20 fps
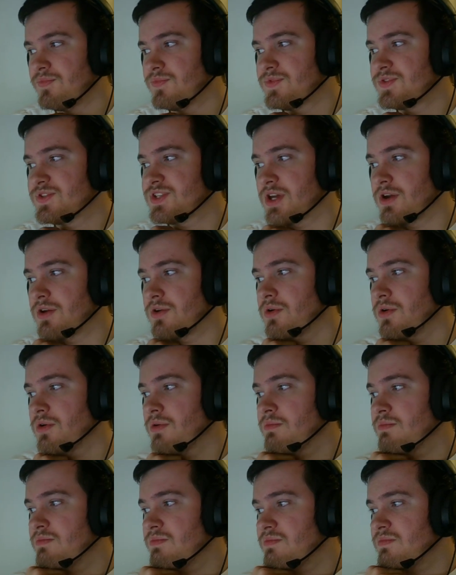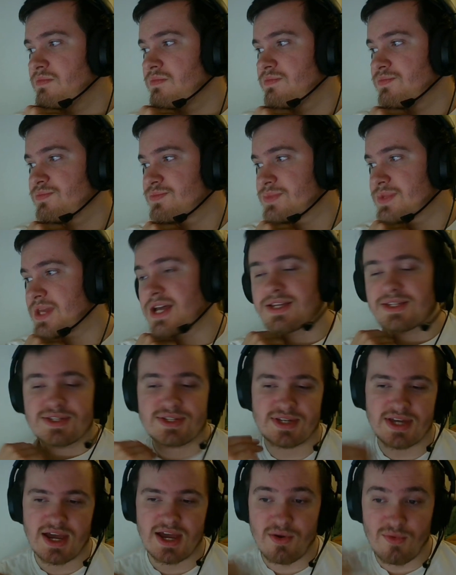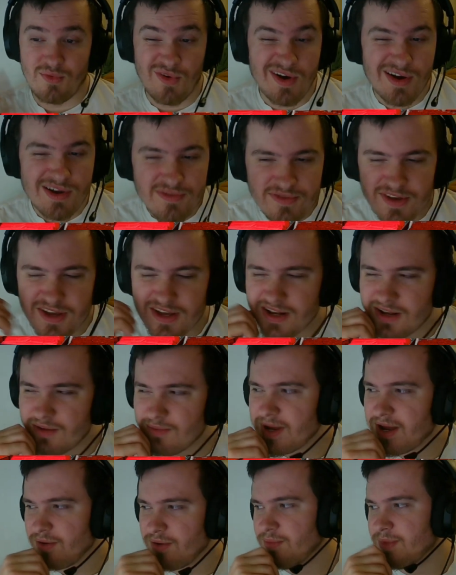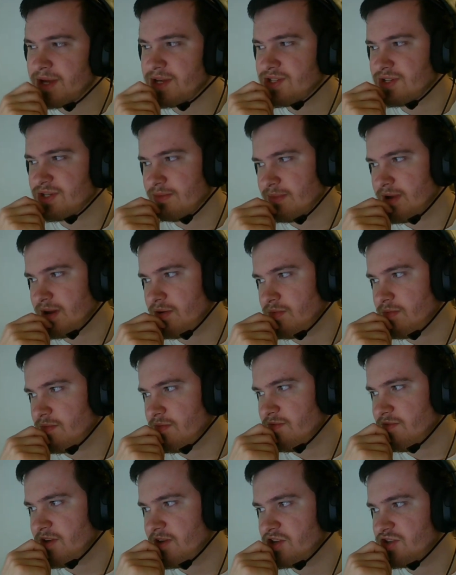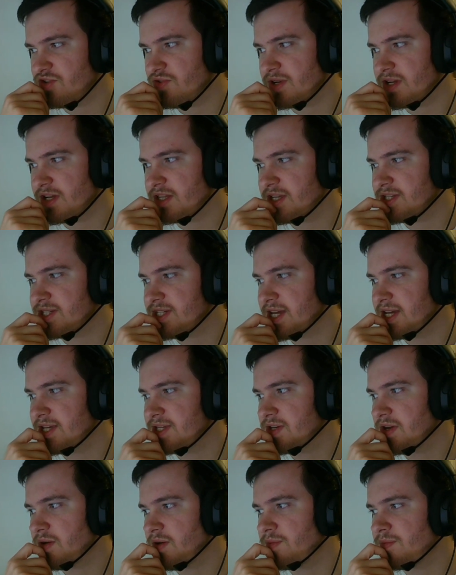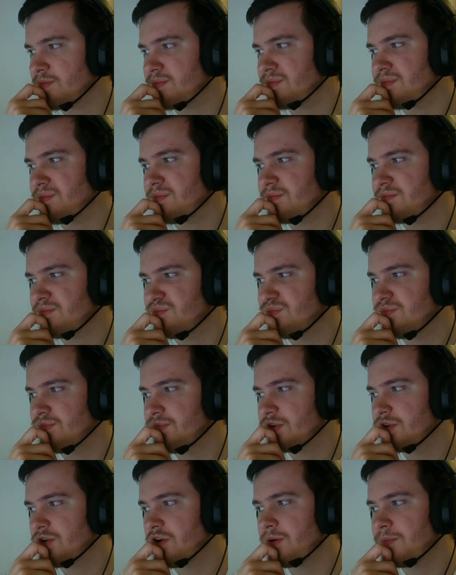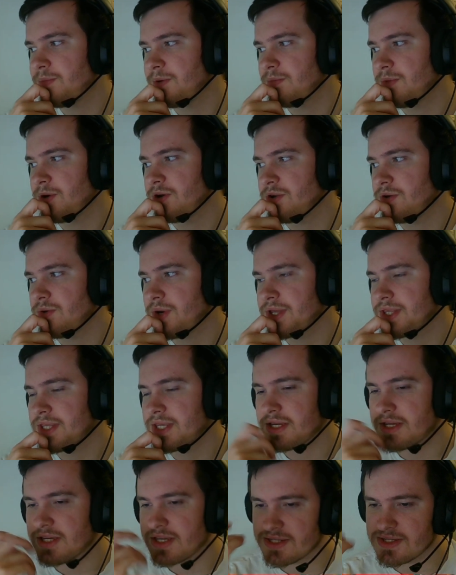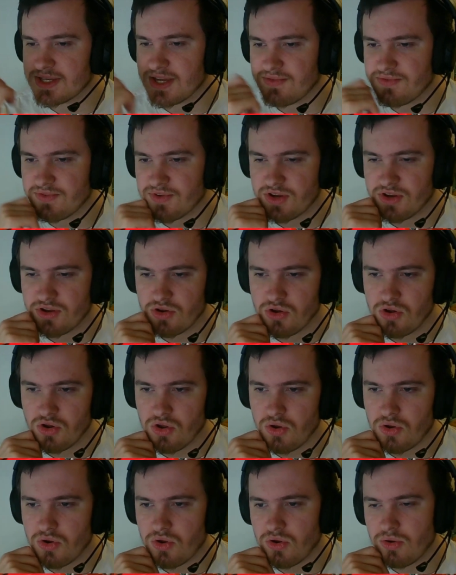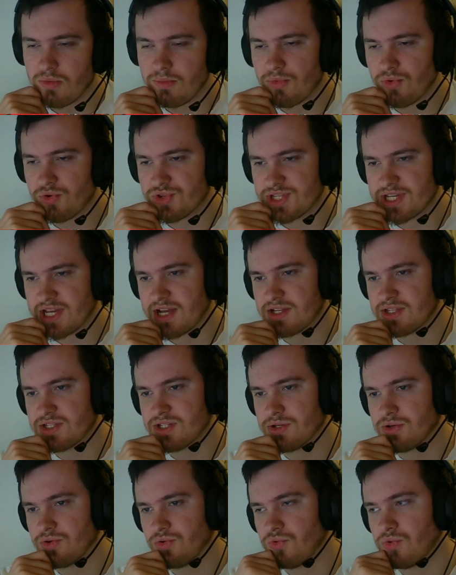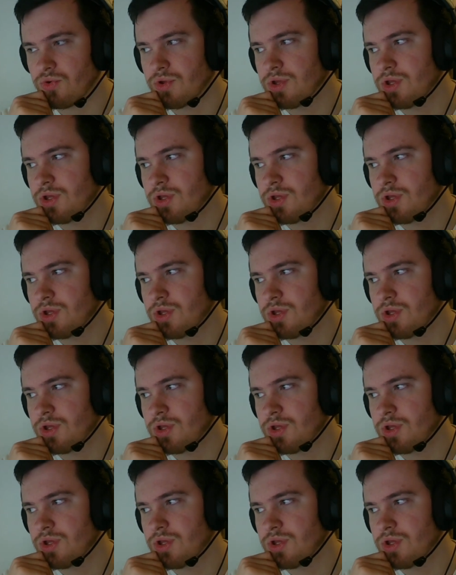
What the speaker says: So that's how I feel about Mason Mount featuring in the setup. Kobbie Mainoo, I think, is definitely a lot more tactical